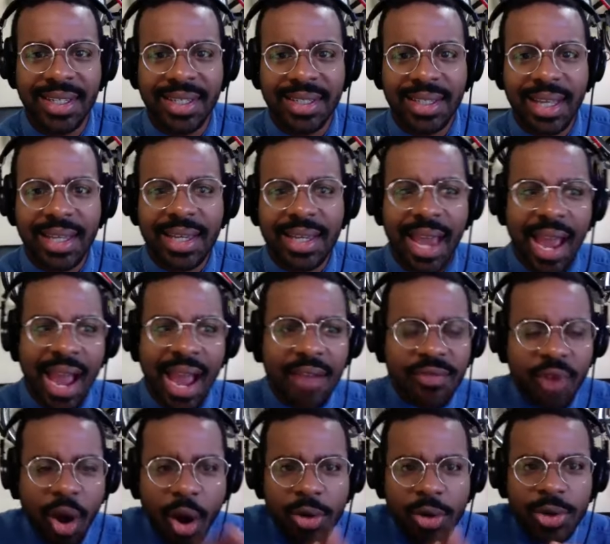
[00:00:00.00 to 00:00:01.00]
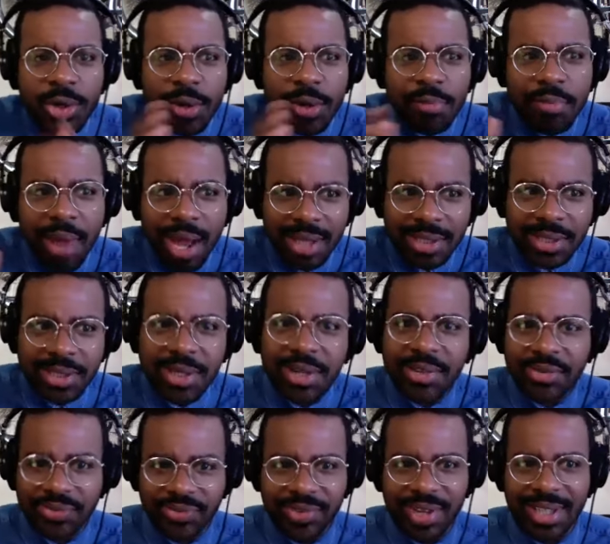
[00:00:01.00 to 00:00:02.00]
like have all your imaginary
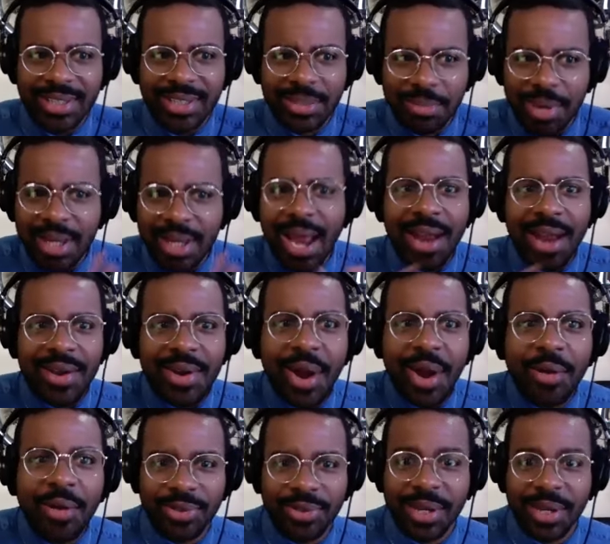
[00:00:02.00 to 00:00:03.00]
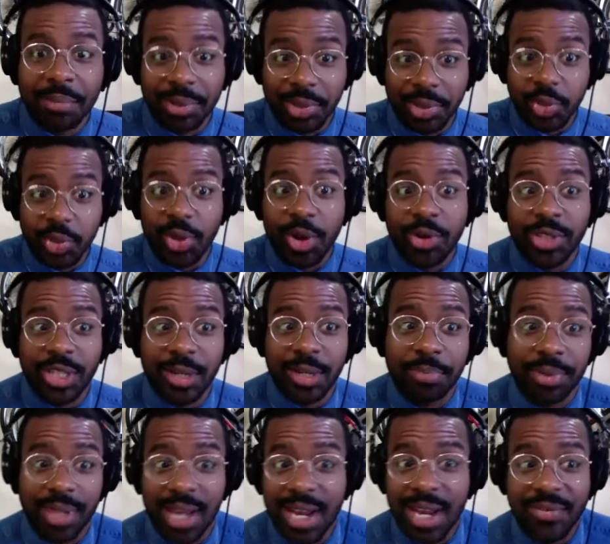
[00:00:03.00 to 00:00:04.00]
friends you may not know them but you know they're
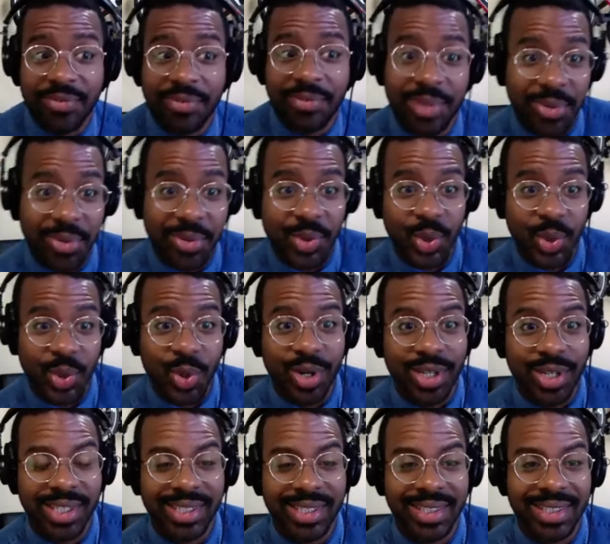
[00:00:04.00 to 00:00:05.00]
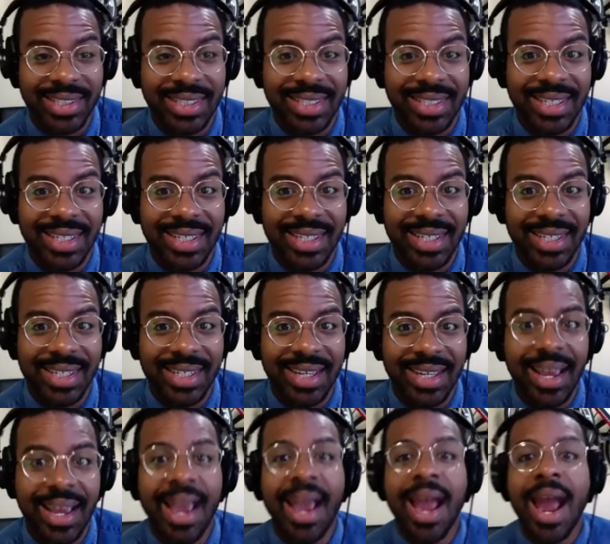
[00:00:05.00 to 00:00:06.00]
playing from their recordings
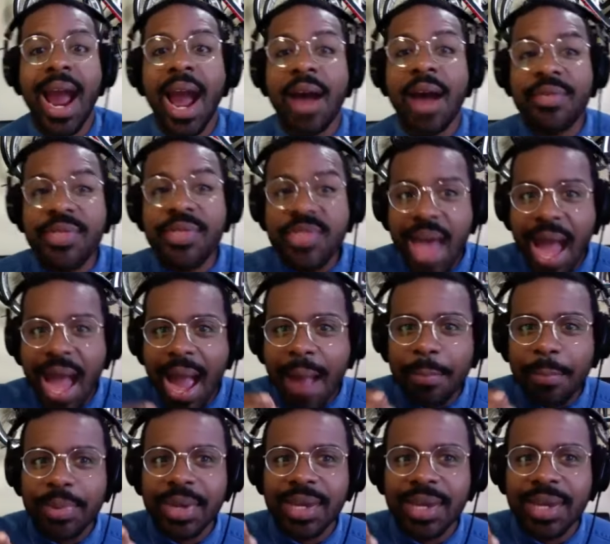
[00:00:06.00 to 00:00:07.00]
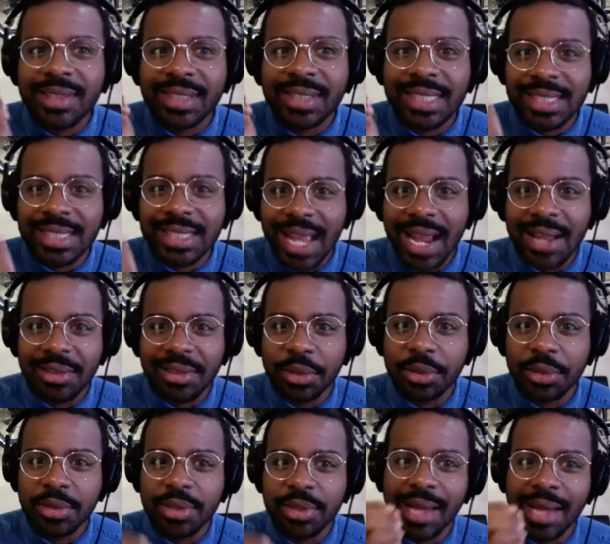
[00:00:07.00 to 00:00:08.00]
have that be the
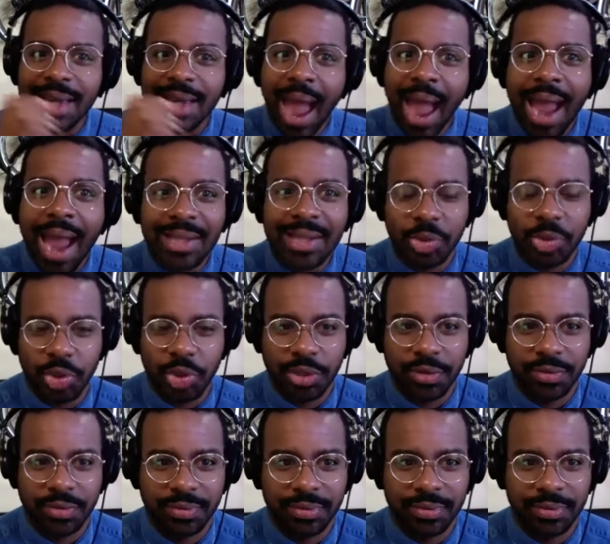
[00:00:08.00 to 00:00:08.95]
standard that guides you